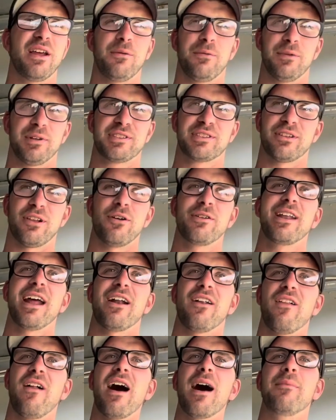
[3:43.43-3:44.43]
We slowed
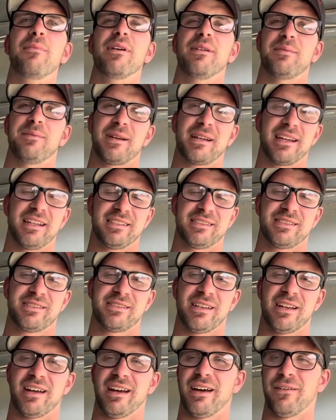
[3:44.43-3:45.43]
down a lot, but because
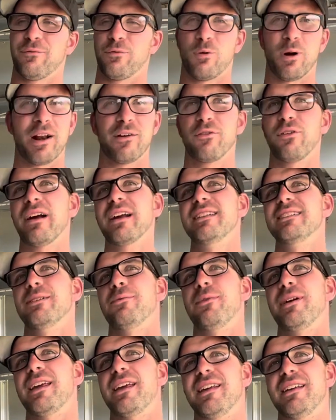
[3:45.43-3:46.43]
for whatever reason
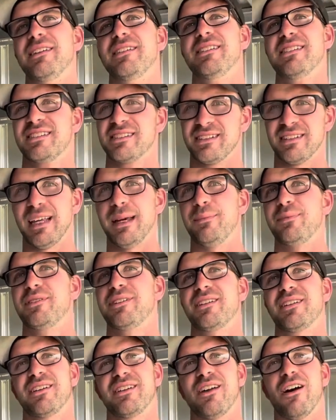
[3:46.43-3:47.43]
we slipped
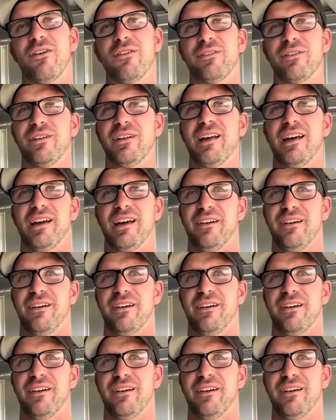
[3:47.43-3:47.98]
going